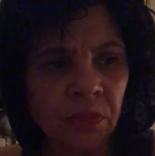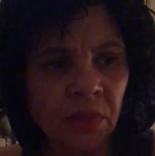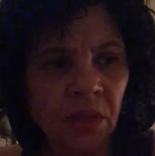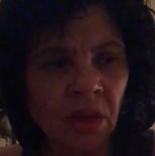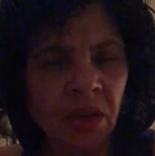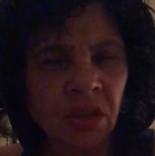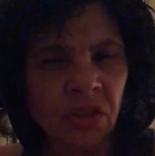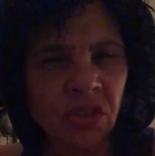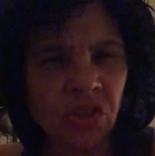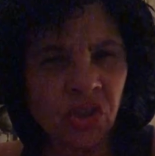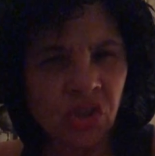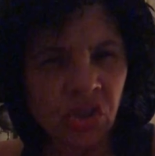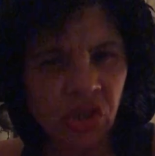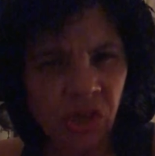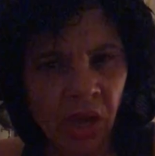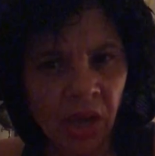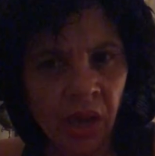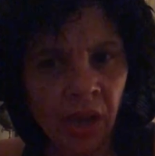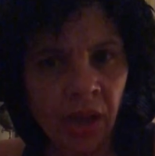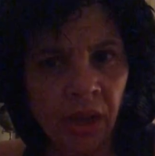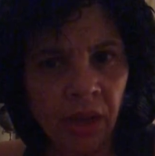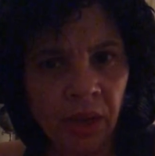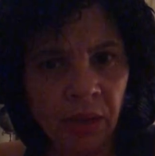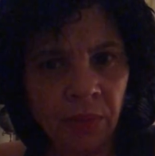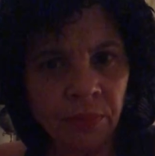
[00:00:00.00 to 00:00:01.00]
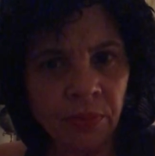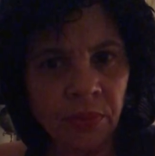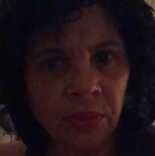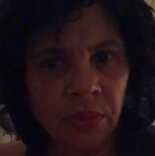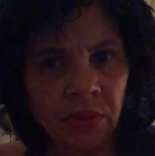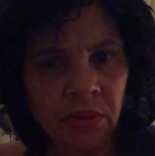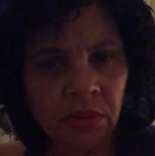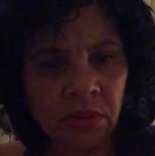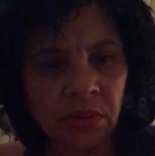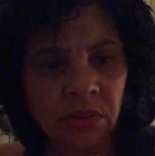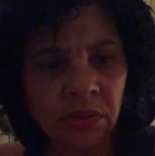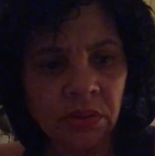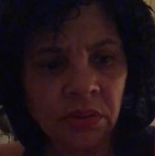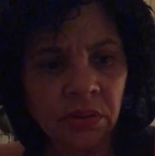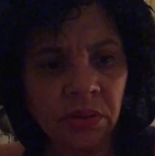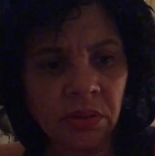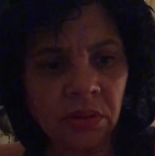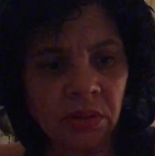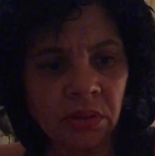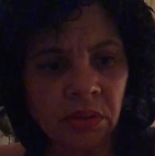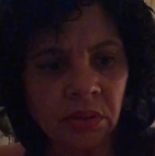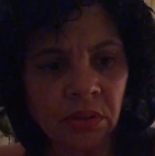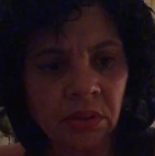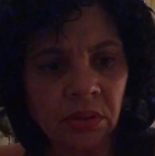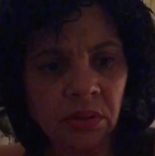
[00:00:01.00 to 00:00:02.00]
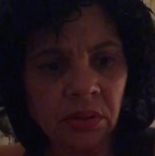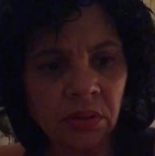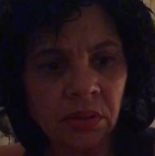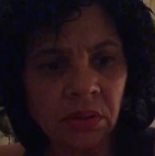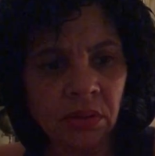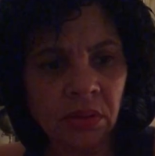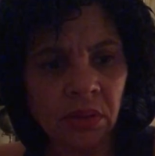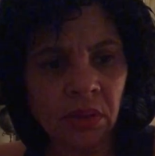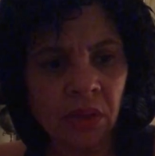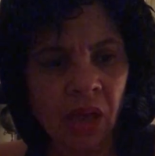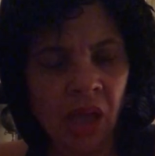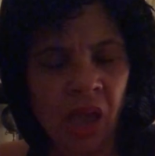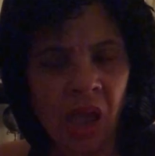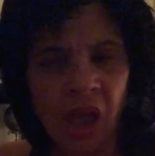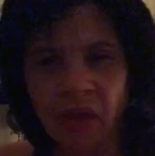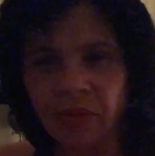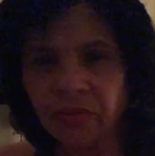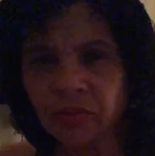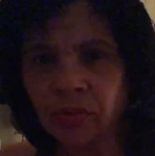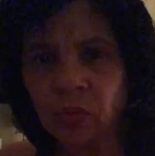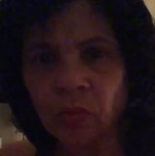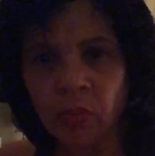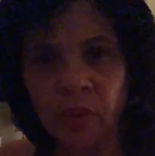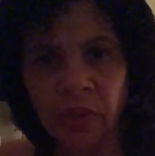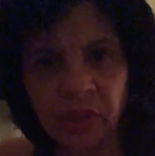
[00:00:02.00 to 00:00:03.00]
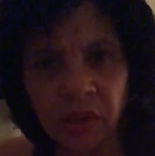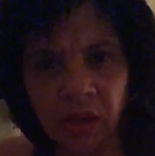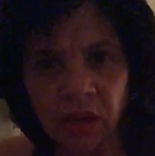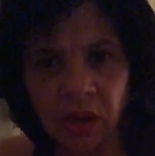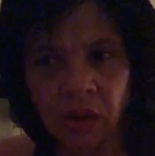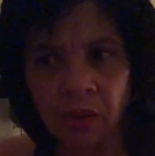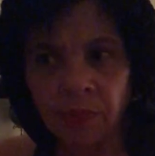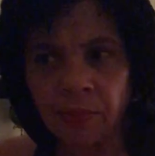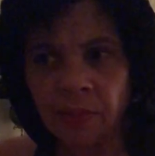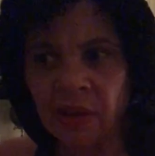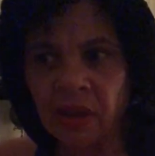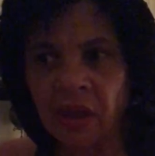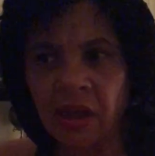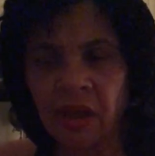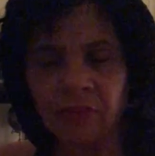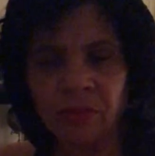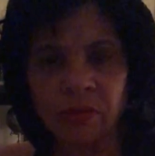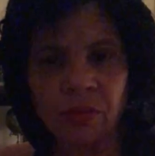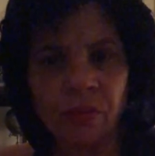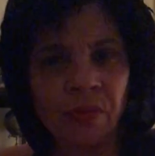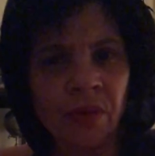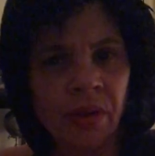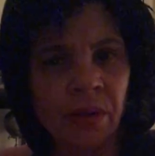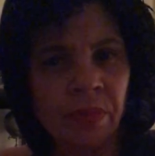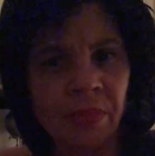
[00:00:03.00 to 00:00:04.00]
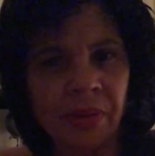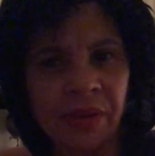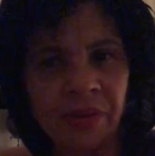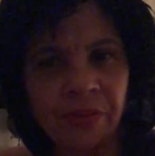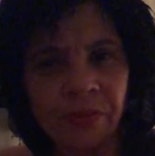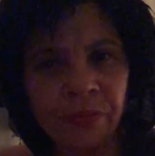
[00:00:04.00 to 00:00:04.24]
a job. I have to wake up. I have to find my